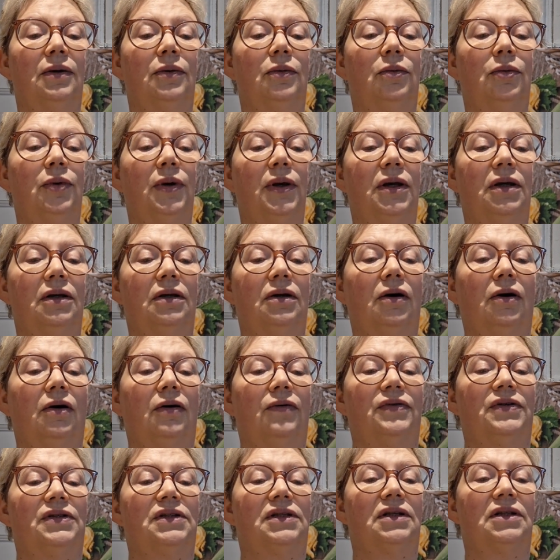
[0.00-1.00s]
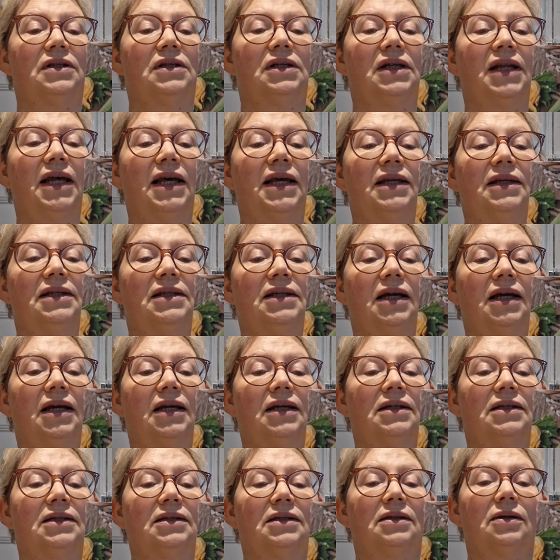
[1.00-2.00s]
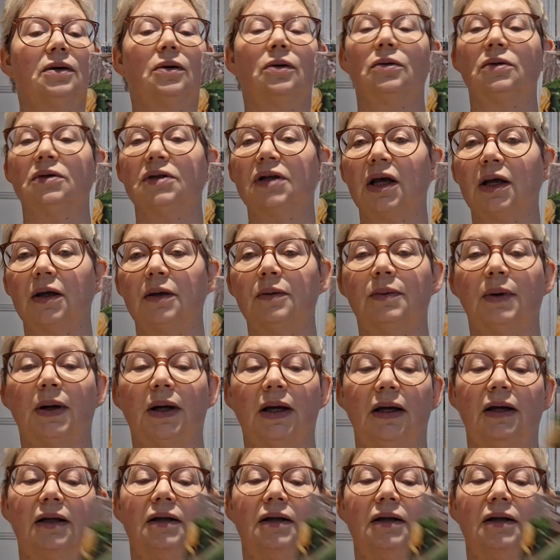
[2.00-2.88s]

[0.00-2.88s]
We can harvest as late as October,